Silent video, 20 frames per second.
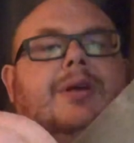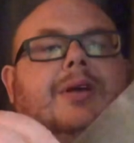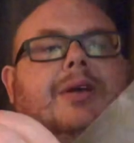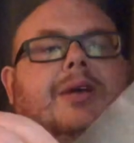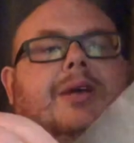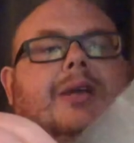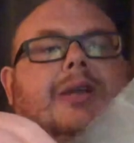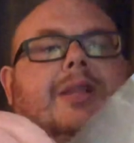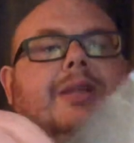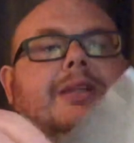
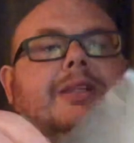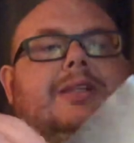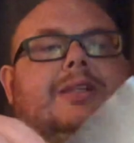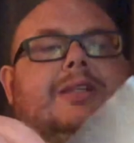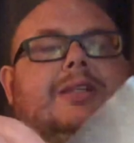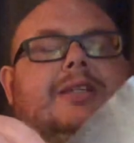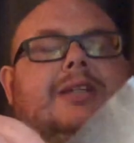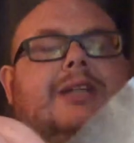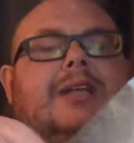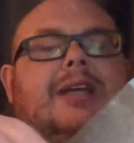and this is
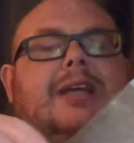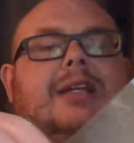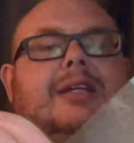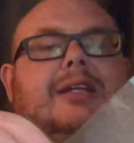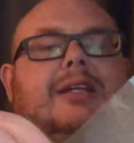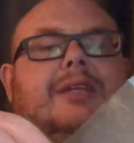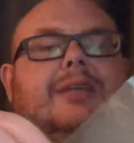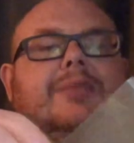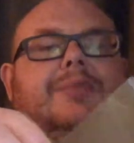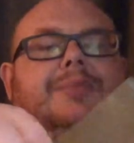a
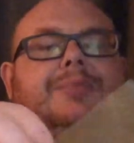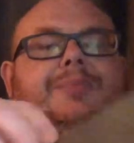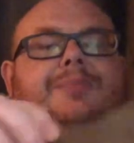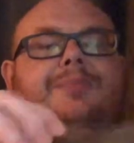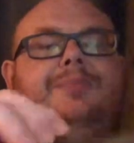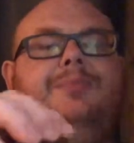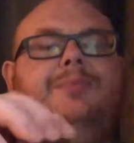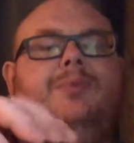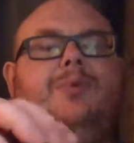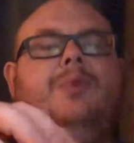scandi,
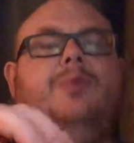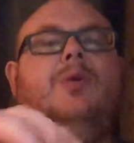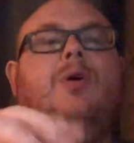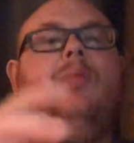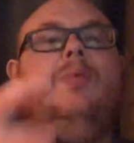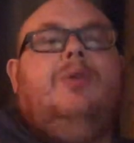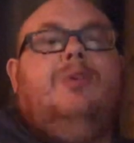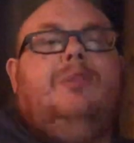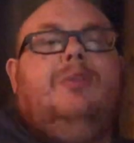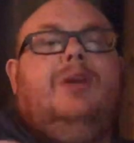or what
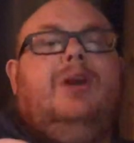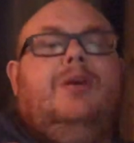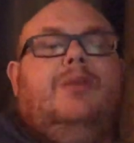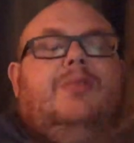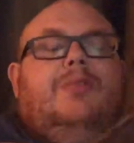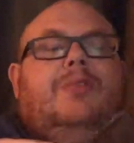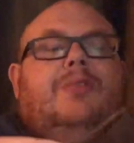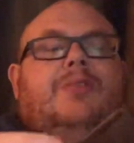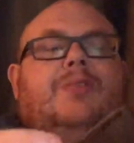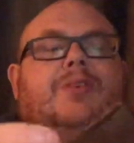we now
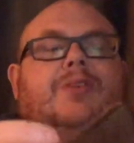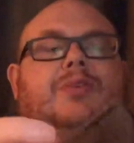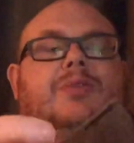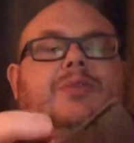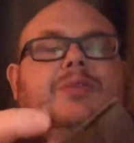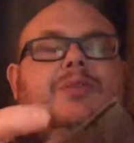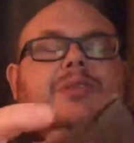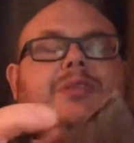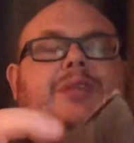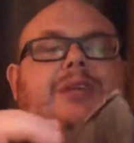refer to
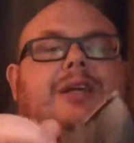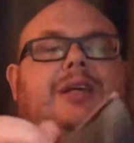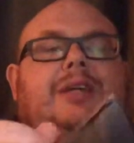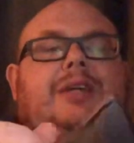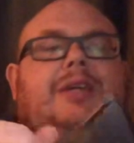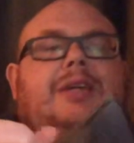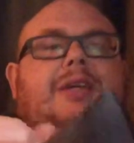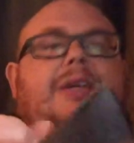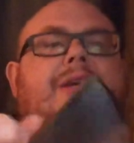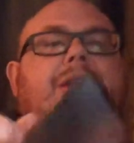as a
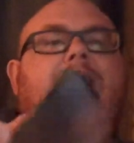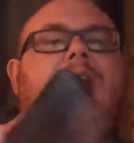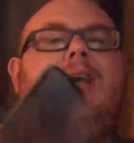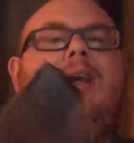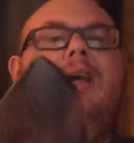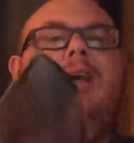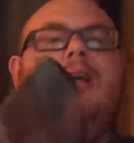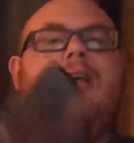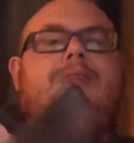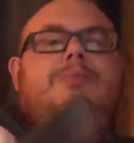scandi.
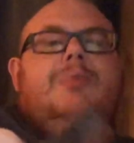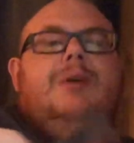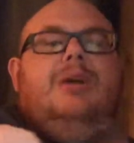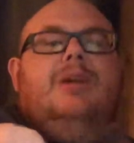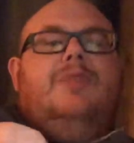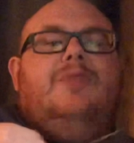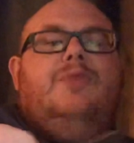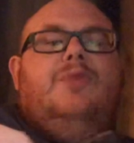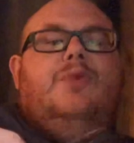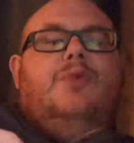It's made
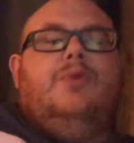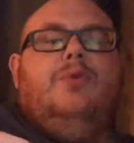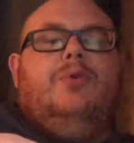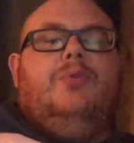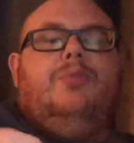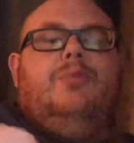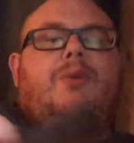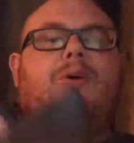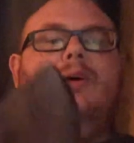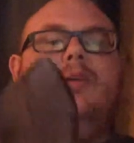for
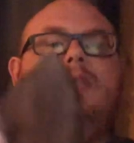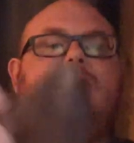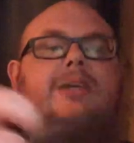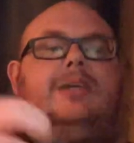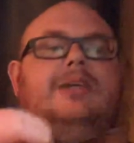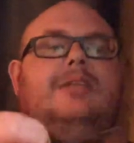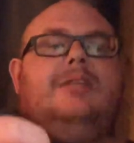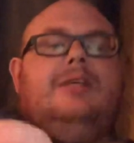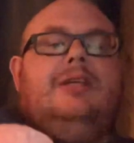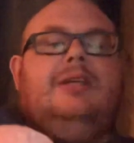
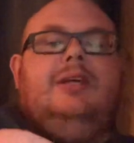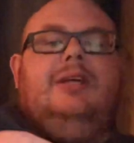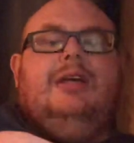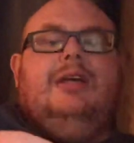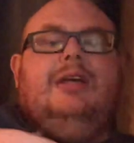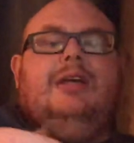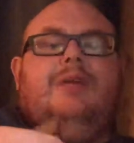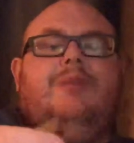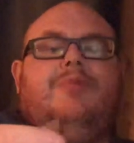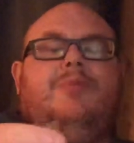processing
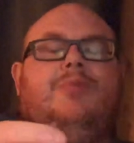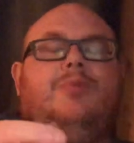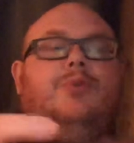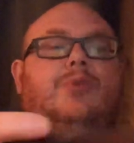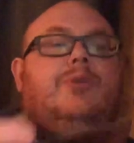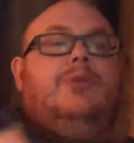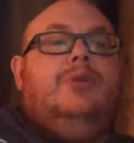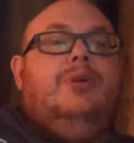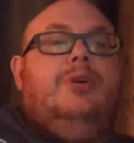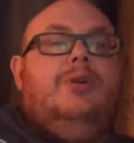game, for
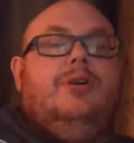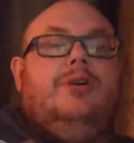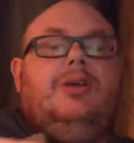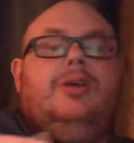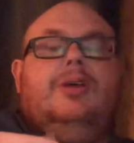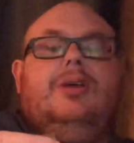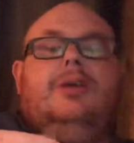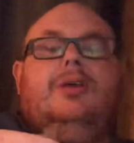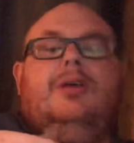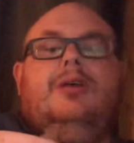
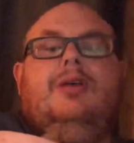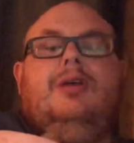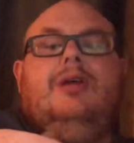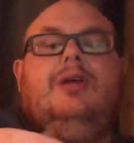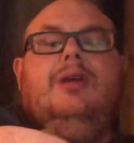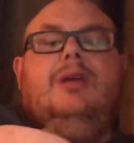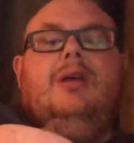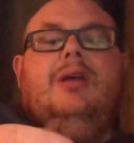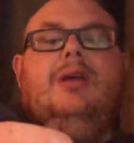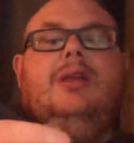cooking.
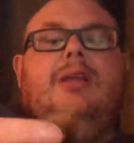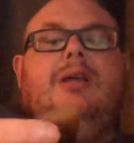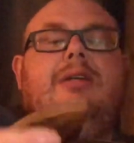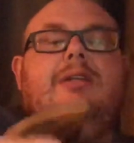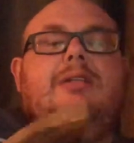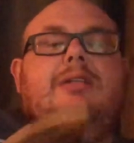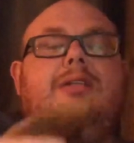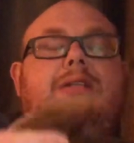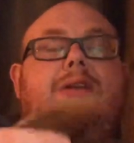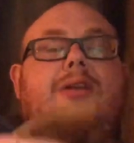This
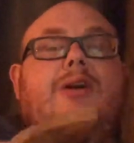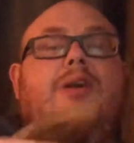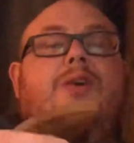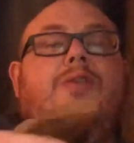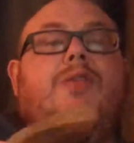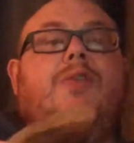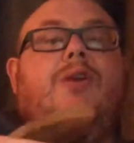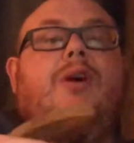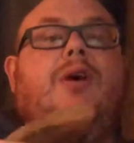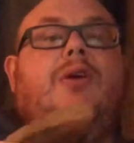is an
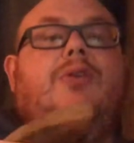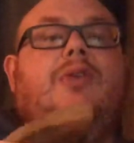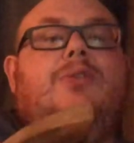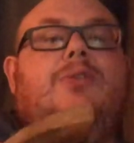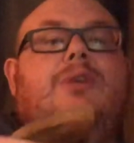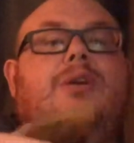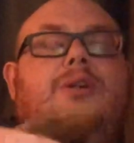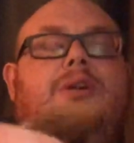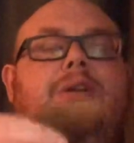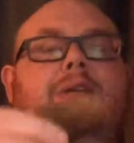overall
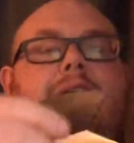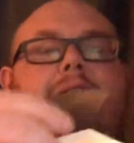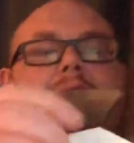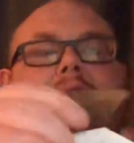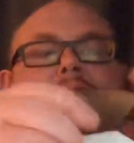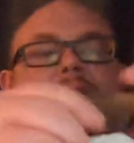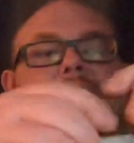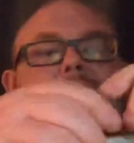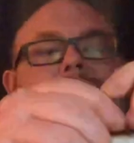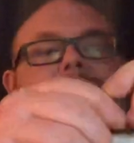utility
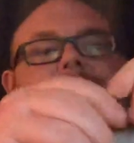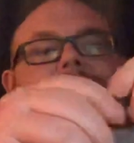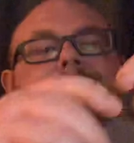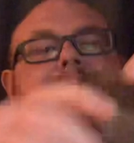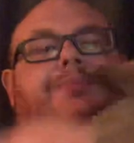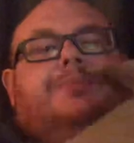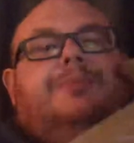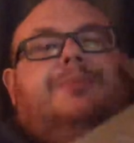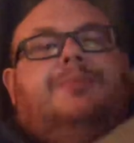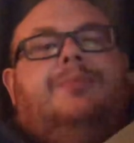knife.
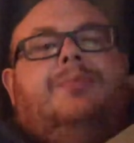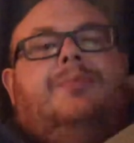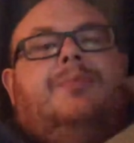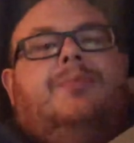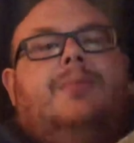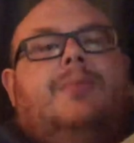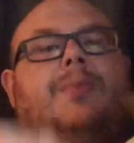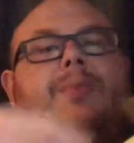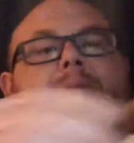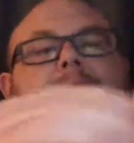
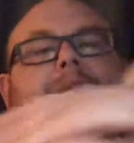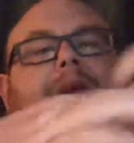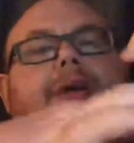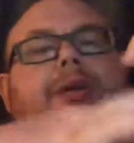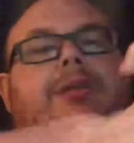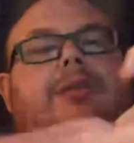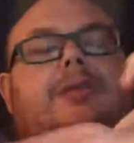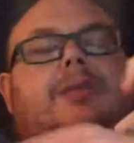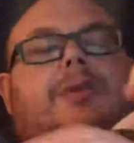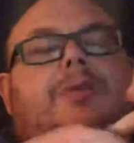Okay,
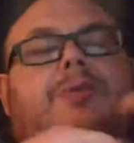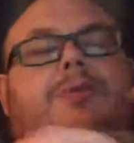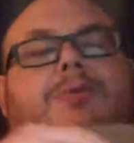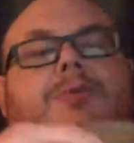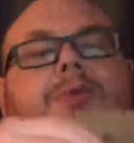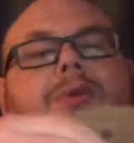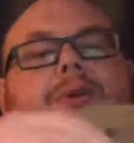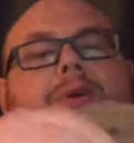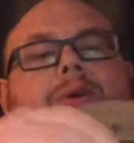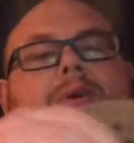so
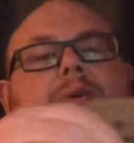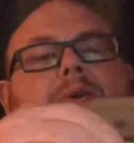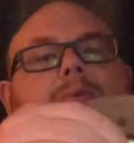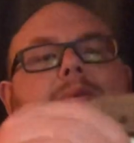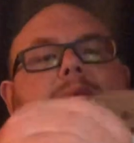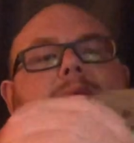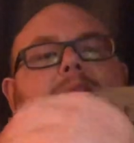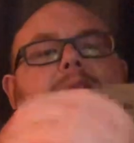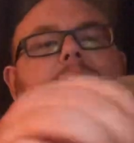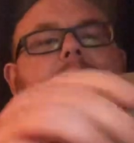
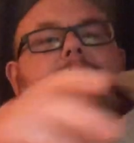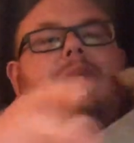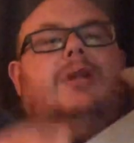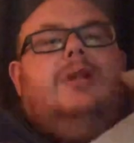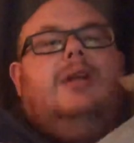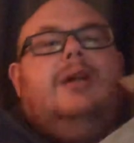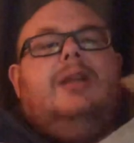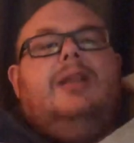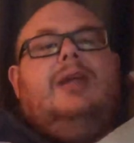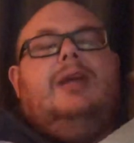we'll hold it
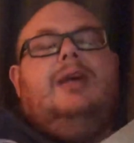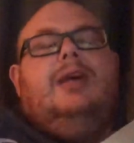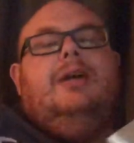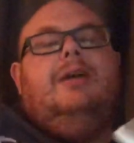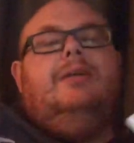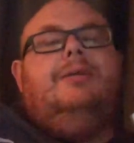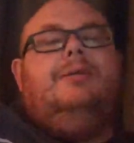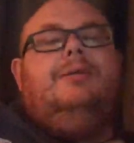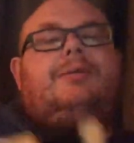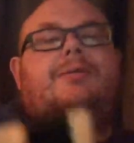like that.
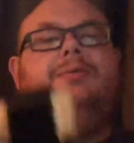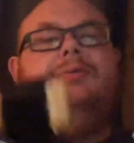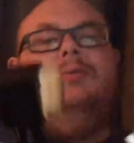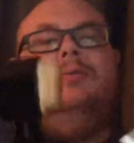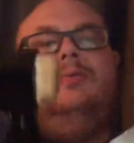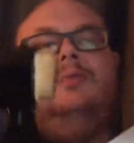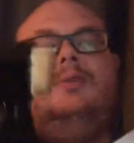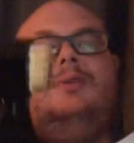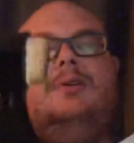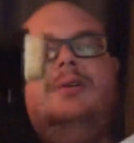
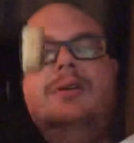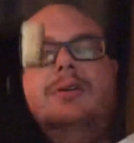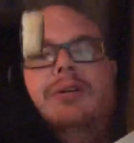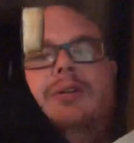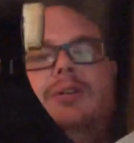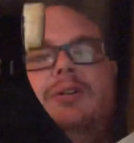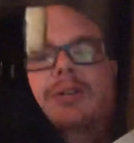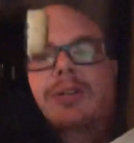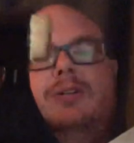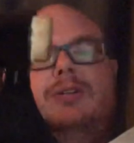
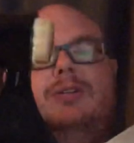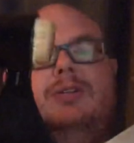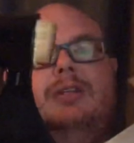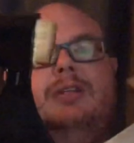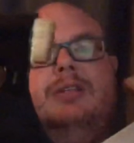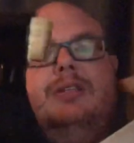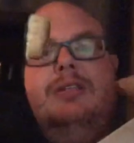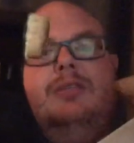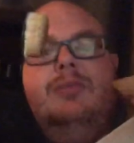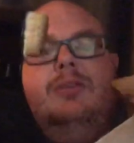Do you see
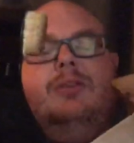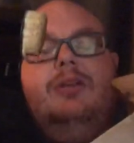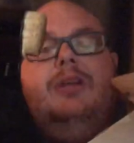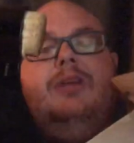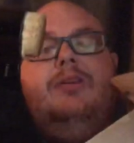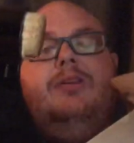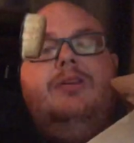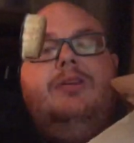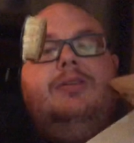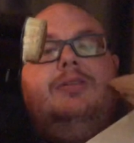the
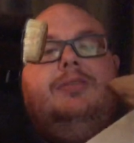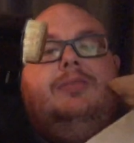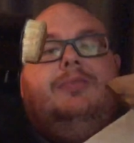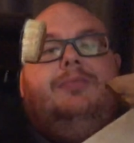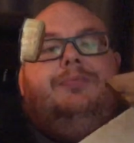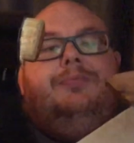similarities?